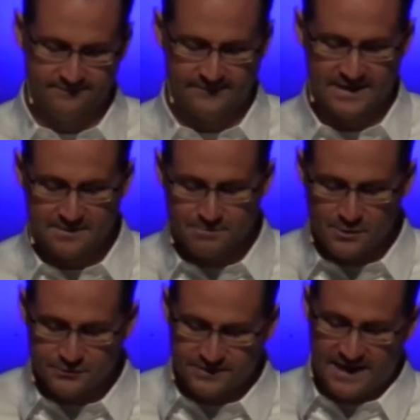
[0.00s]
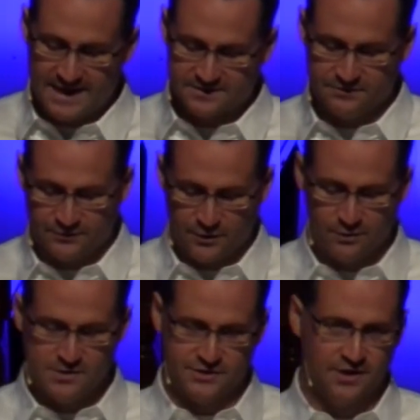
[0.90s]
I think most acts of
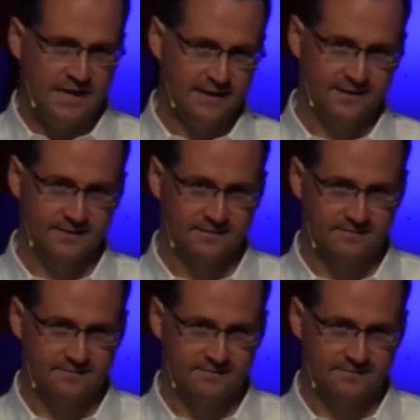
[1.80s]
courage are hidden,